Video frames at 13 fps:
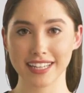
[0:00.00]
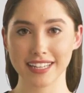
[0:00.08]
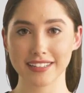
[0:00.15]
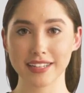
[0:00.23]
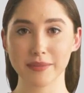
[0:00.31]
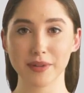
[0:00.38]
giving
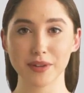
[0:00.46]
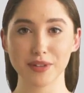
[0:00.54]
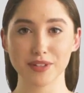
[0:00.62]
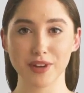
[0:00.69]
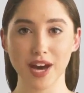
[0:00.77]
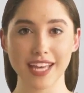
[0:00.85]
Exipure
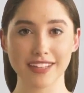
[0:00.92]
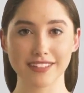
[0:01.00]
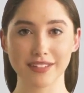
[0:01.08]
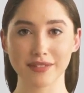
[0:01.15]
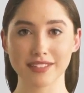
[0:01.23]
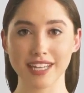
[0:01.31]
a try
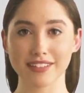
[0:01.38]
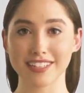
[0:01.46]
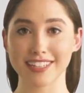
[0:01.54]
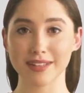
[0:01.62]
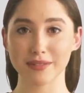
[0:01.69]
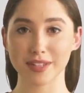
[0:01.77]
as there's
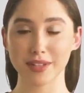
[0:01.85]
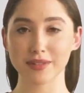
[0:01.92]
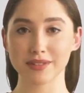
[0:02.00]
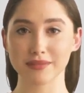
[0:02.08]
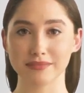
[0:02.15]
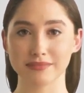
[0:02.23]
nothing to
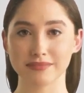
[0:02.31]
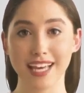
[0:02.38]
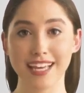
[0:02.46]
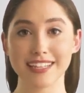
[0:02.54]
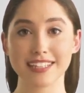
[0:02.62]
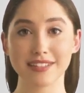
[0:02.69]
lose.
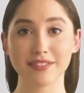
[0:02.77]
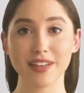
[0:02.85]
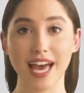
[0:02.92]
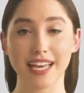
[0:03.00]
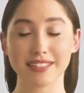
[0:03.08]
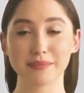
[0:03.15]
And if
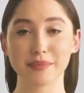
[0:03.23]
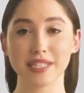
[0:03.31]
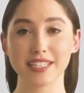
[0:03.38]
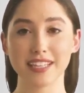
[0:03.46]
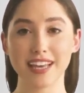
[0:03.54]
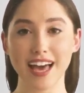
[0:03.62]
you ask
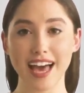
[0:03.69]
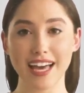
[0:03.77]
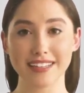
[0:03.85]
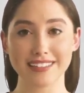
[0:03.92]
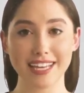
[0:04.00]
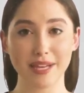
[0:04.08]
me,
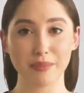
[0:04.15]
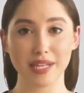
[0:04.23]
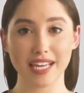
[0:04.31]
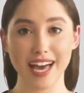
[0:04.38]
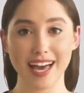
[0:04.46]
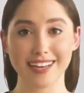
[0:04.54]
I'll say
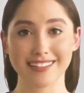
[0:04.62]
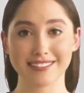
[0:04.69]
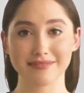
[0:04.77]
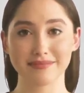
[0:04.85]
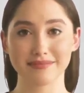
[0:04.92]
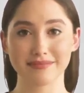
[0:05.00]
yes.